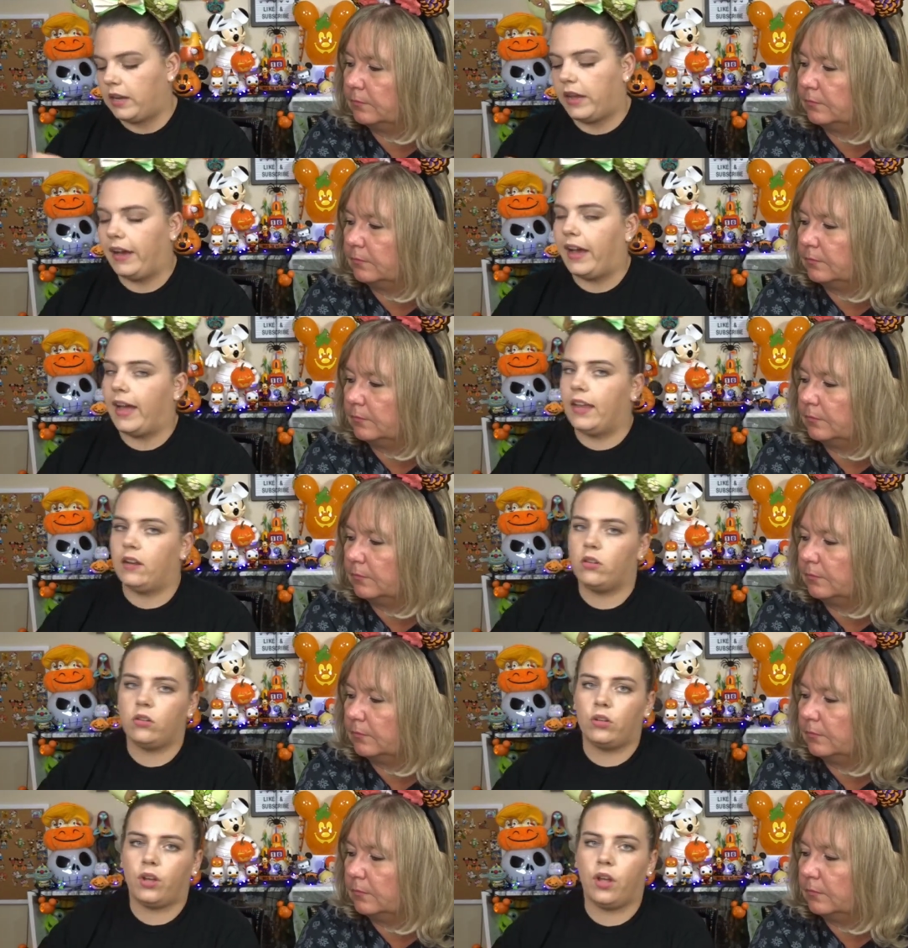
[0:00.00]
Speaker 1: Now,
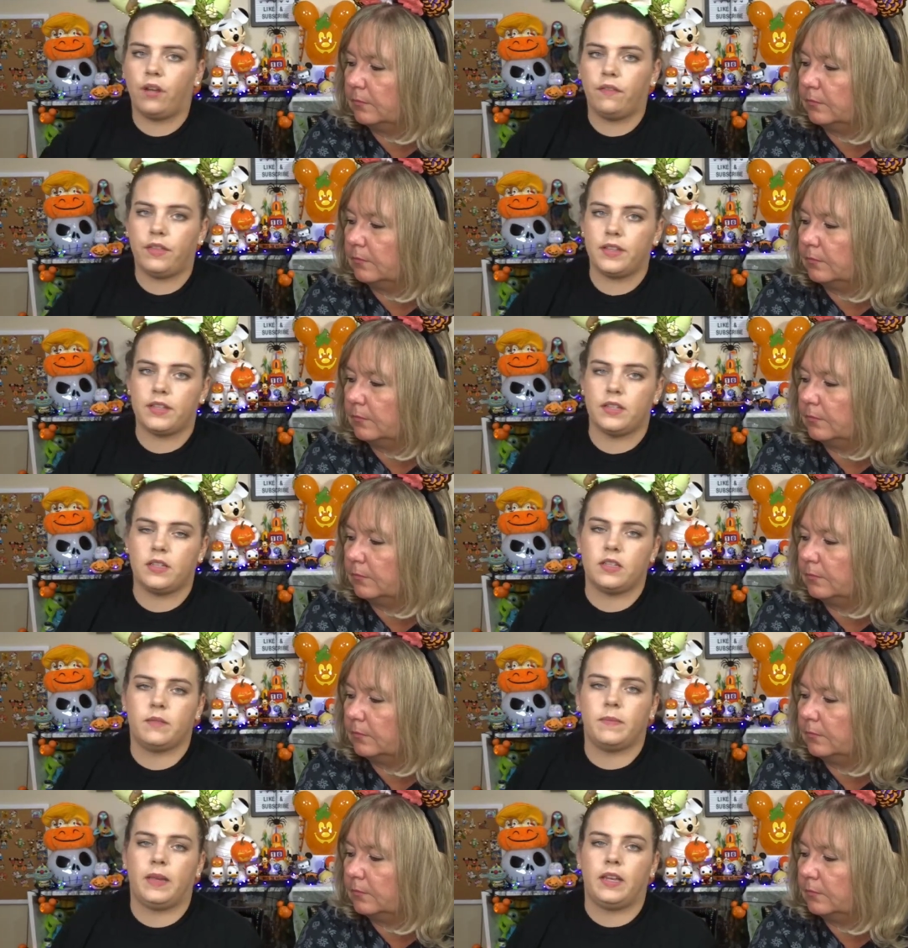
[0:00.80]
I don't know if
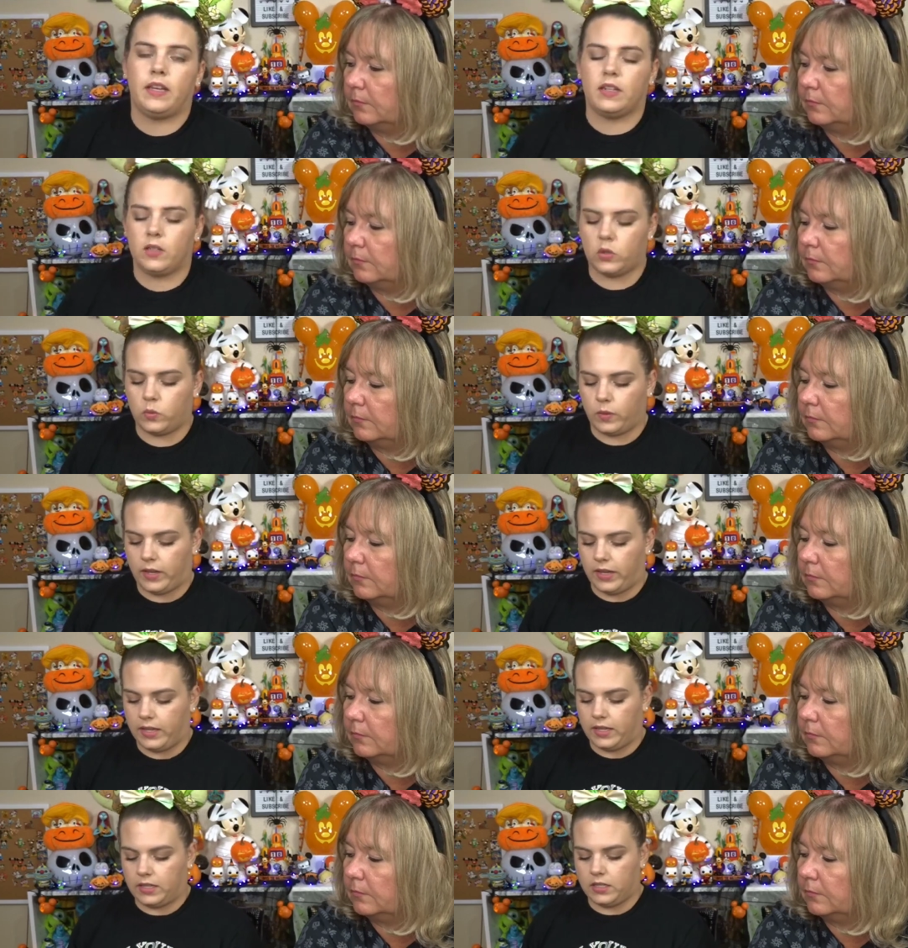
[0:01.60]
this has made its
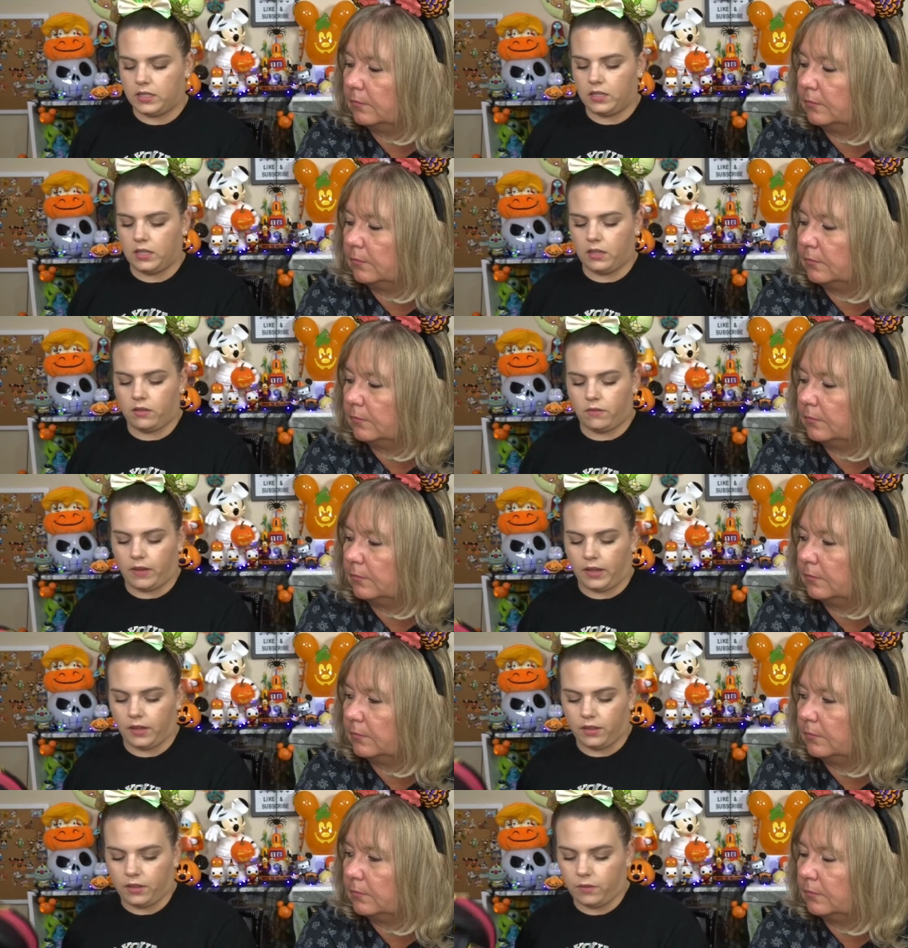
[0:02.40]
way into the
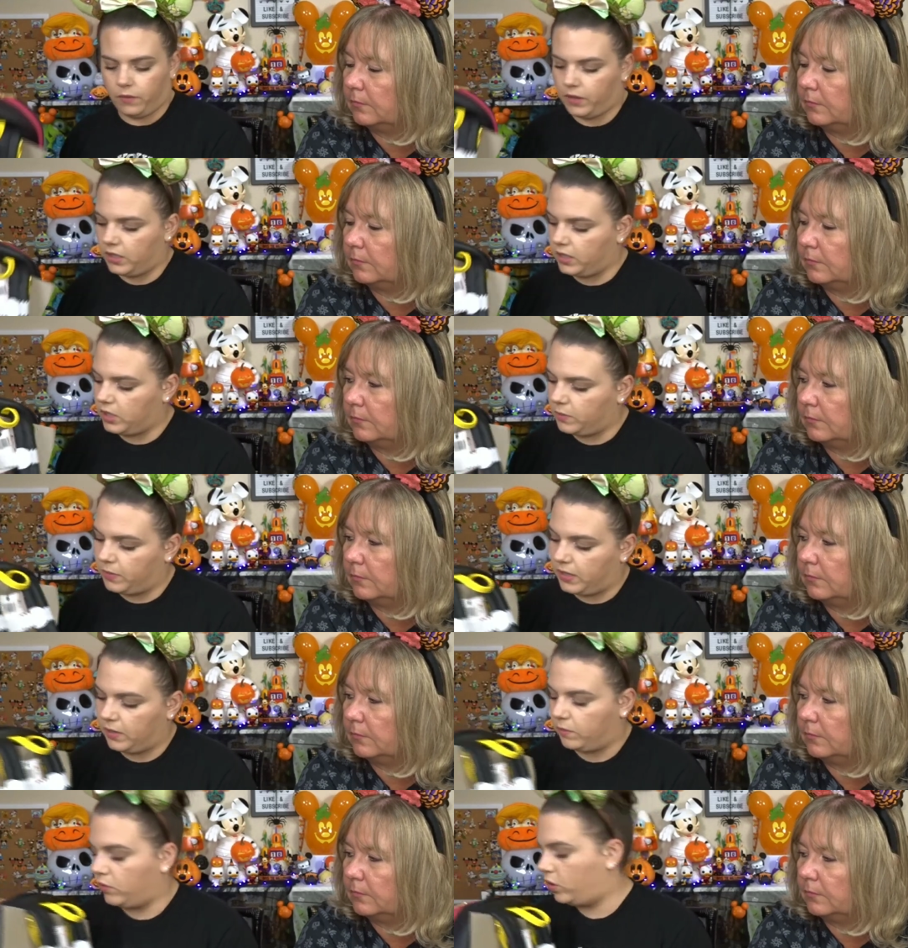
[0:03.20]
regular ones,
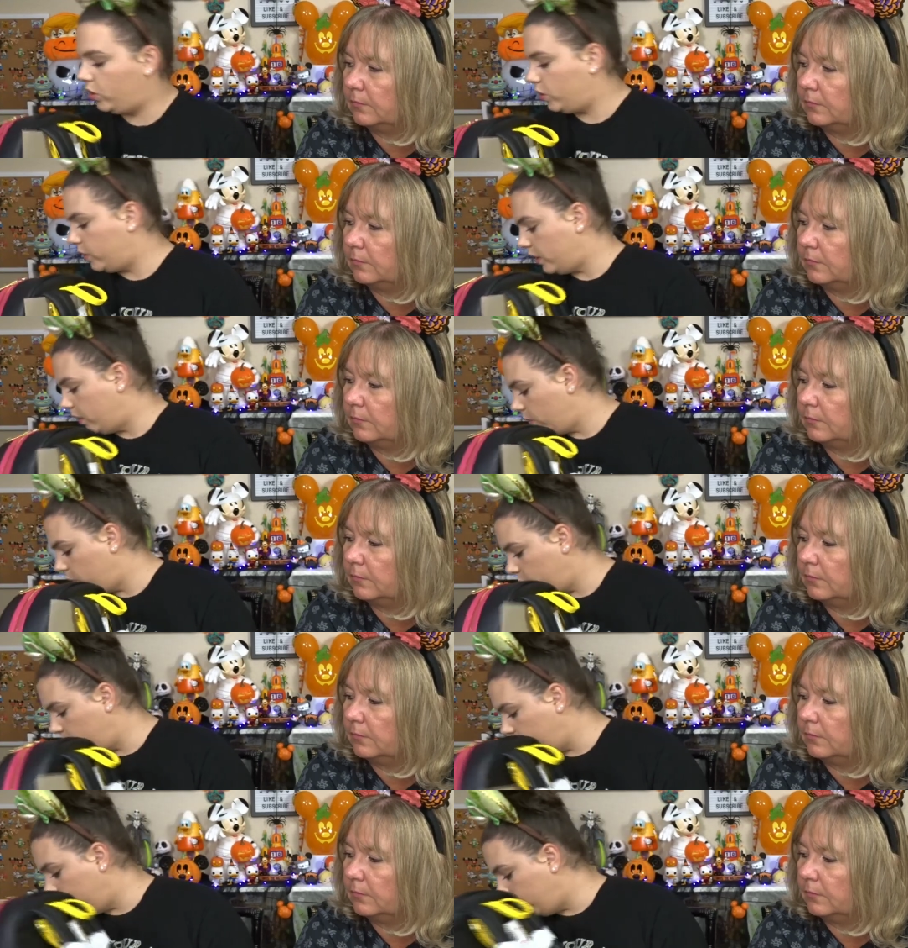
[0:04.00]
but I'm sure it
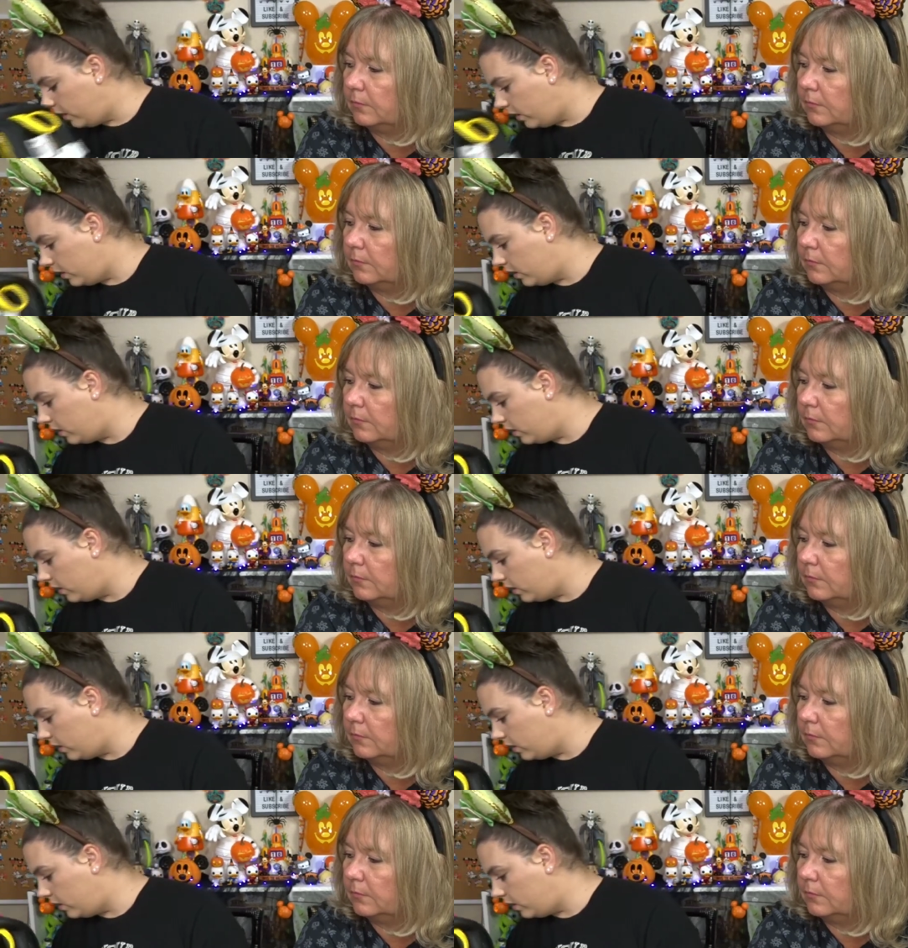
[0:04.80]
will.